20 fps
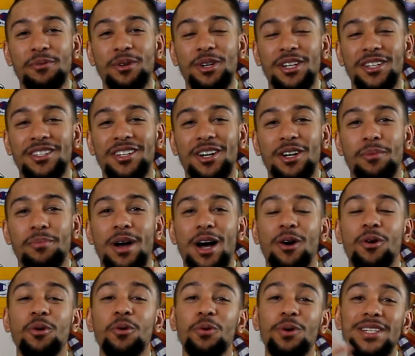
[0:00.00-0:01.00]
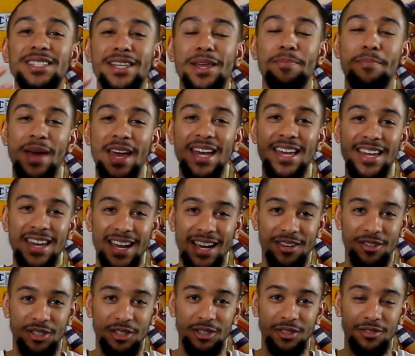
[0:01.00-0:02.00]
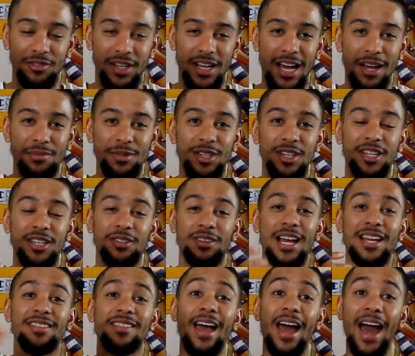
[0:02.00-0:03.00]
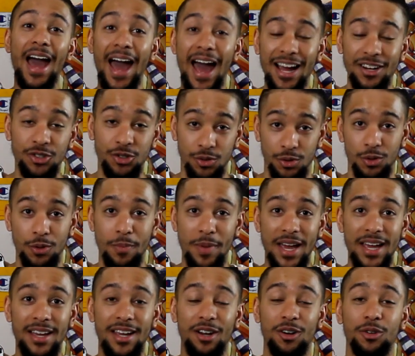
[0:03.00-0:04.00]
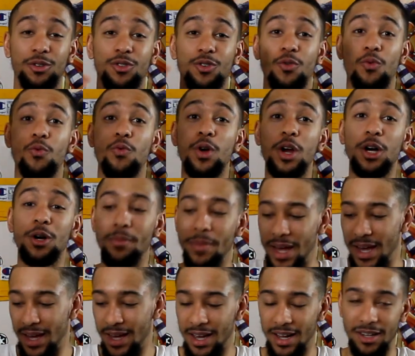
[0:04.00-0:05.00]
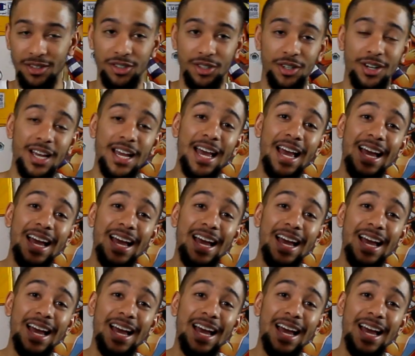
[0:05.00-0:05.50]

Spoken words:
we're going to talk about who is the main character of Akame ga Kill, like the actual main character, the real main character,